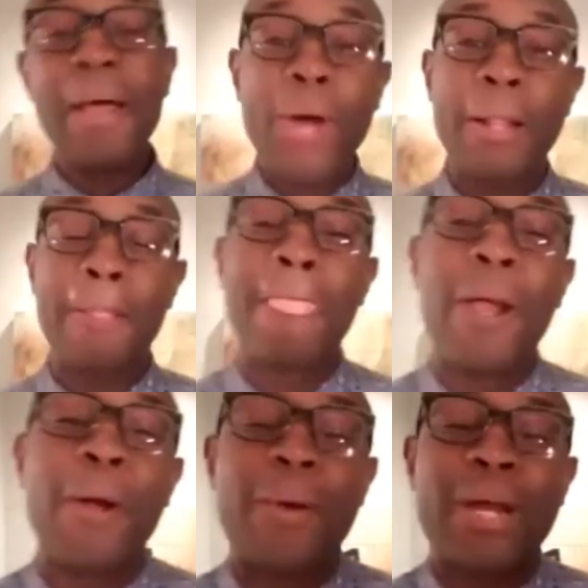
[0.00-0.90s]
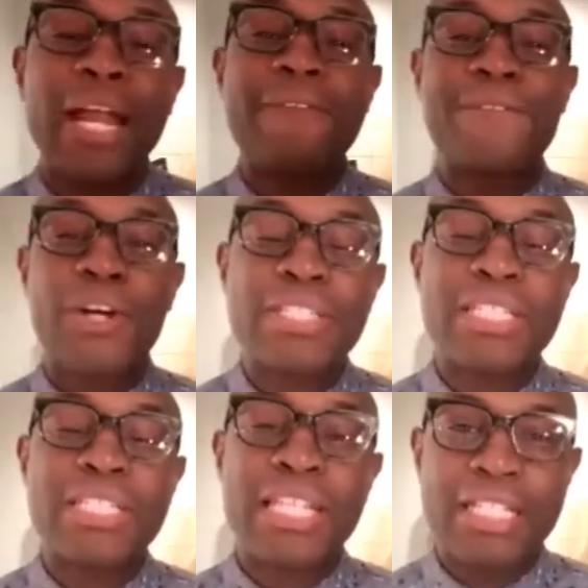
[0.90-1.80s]
Well, when I
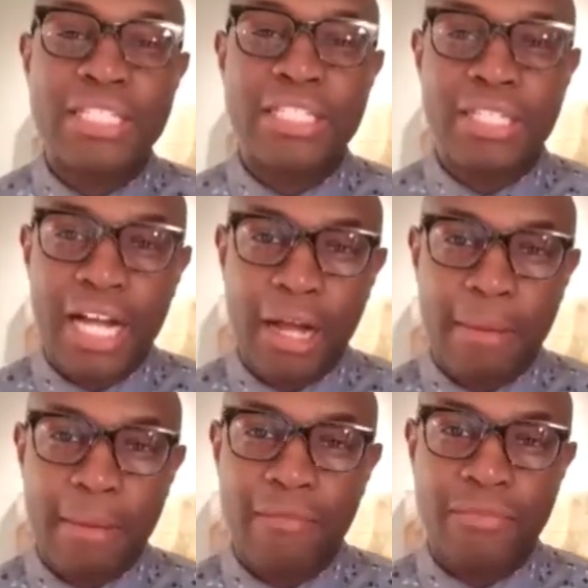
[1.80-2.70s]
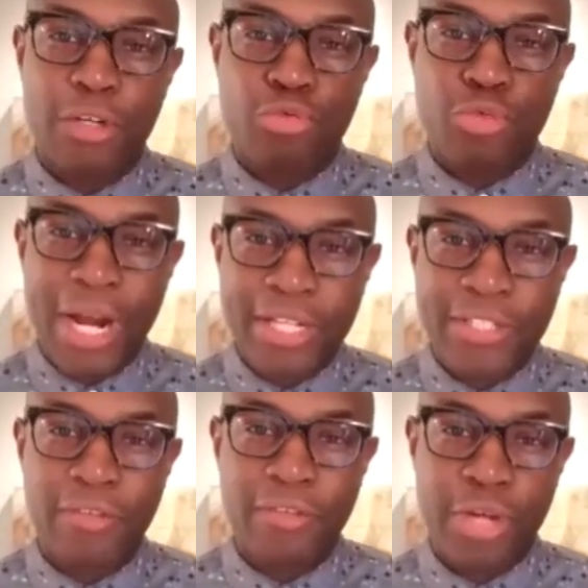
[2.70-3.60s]
first got this job of
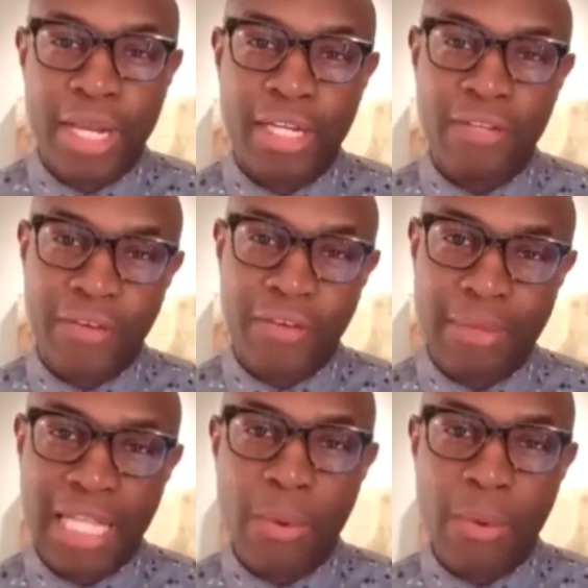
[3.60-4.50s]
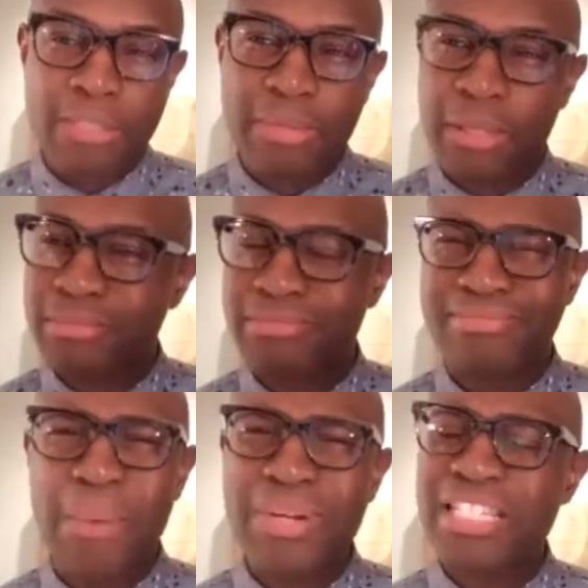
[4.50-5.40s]
director of training and development, I was about
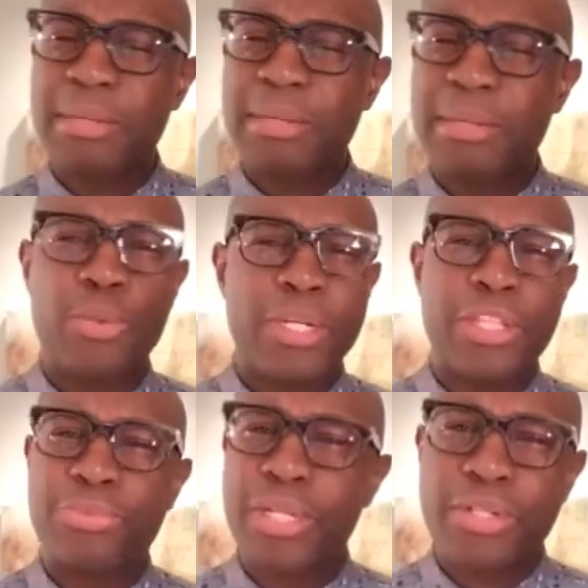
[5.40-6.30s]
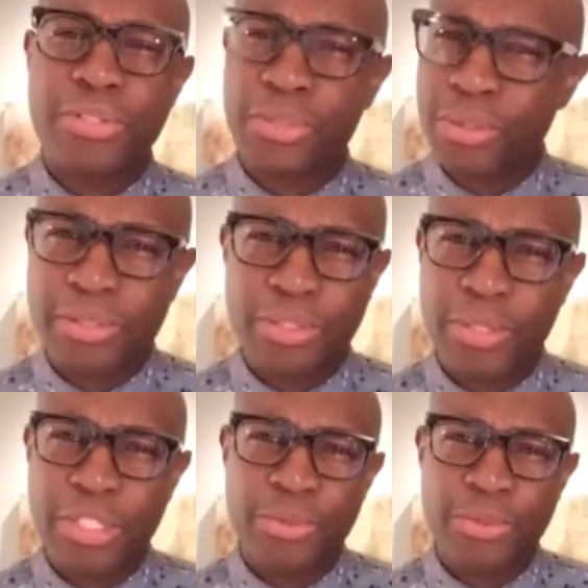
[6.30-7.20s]
I want to say maybe 23 years old,
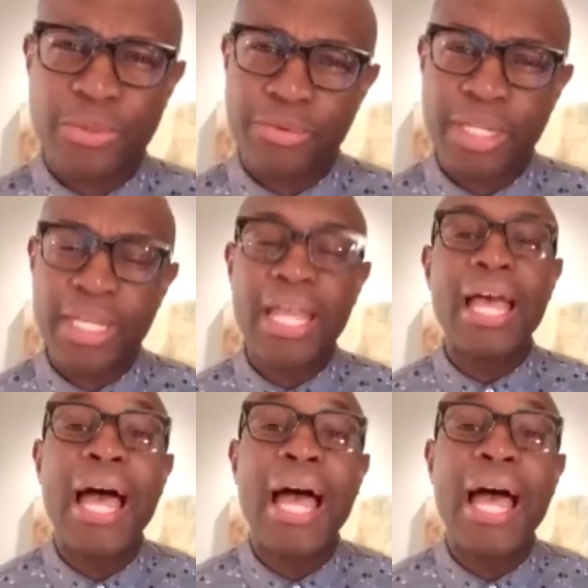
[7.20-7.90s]
22, 23,